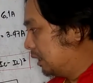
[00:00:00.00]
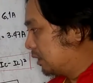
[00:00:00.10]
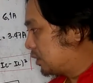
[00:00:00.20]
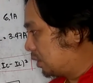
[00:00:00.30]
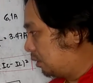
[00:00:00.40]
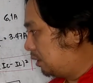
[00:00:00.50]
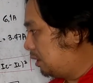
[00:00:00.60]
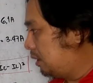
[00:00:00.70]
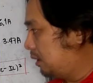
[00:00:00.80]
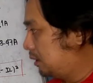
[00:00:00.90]
So,
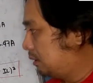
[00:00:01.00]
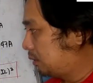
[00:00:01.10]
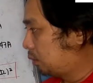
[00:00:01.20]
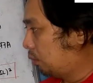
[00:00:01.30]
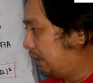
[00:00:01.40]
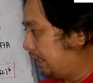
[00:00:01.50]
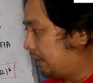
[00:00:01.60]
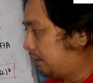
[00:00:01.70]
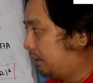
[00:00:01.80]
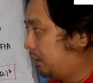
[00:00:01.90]
to get the